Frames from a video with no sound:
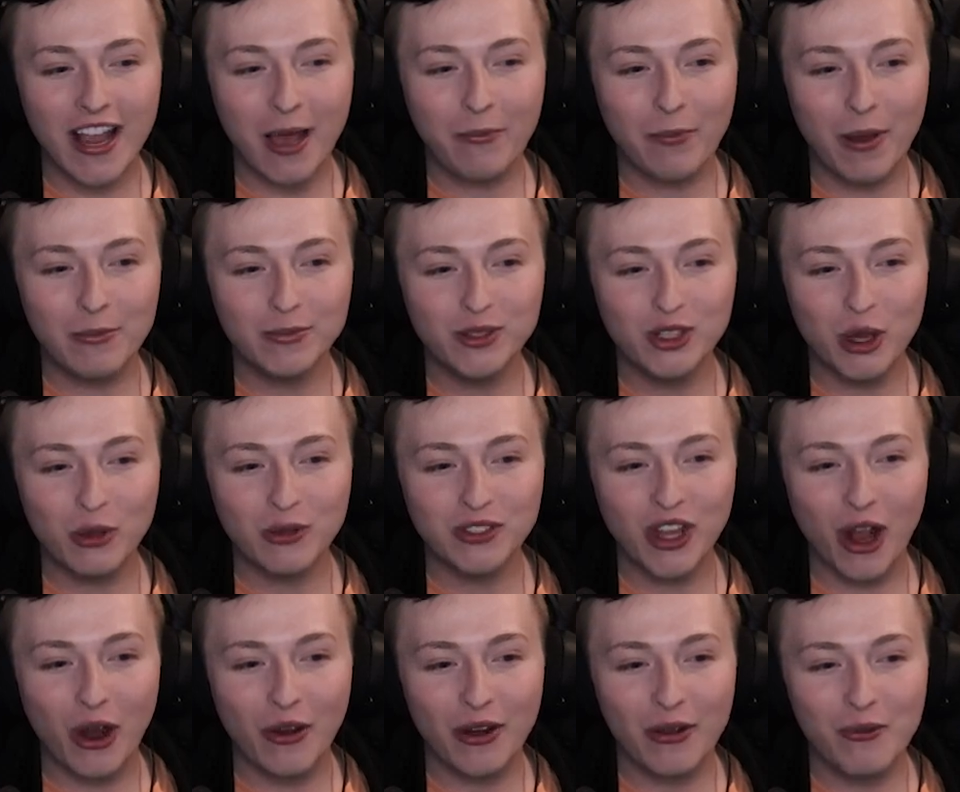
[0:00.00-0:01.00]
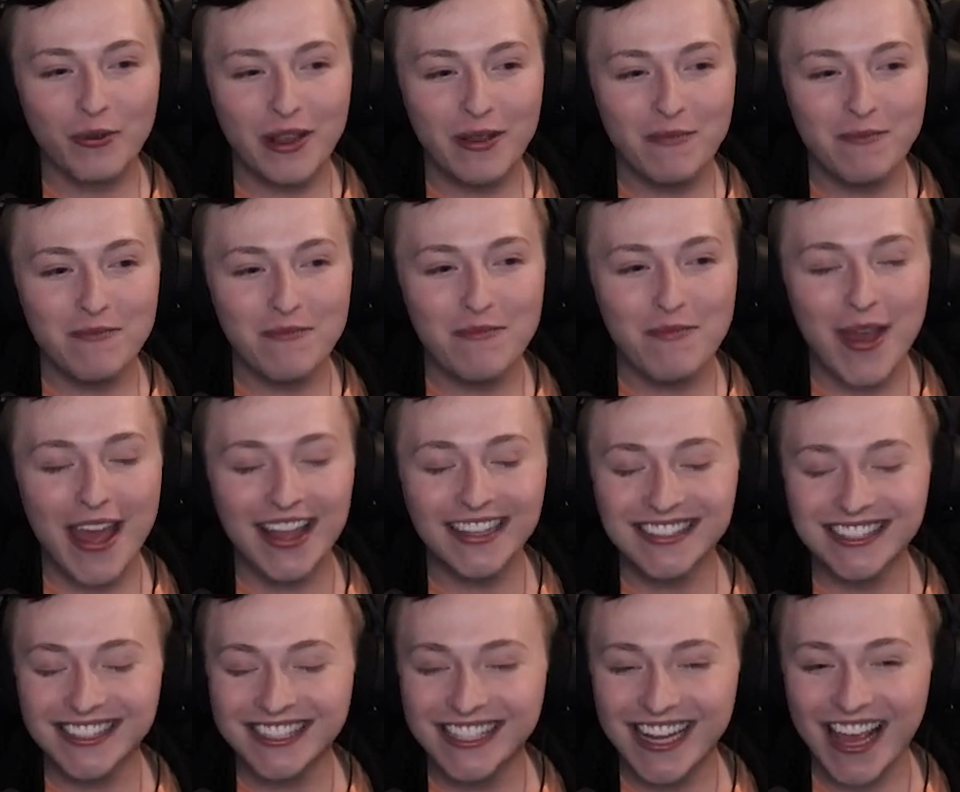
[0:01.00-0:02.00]
up. I'm so sorry. We
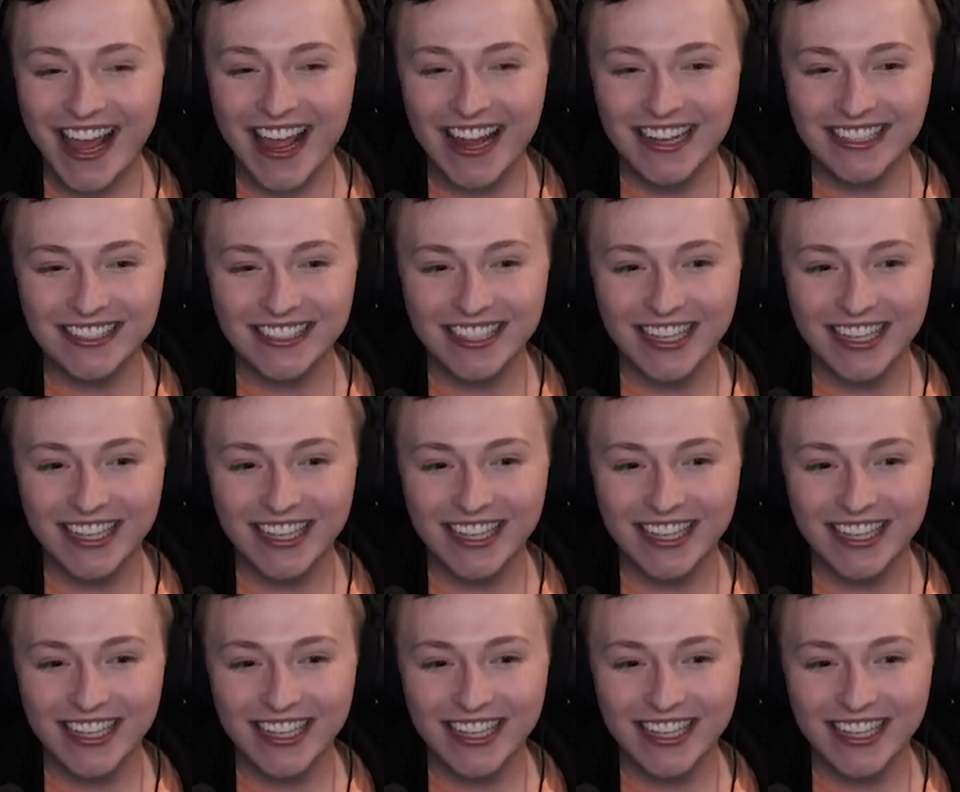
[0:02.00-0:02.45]
missed it.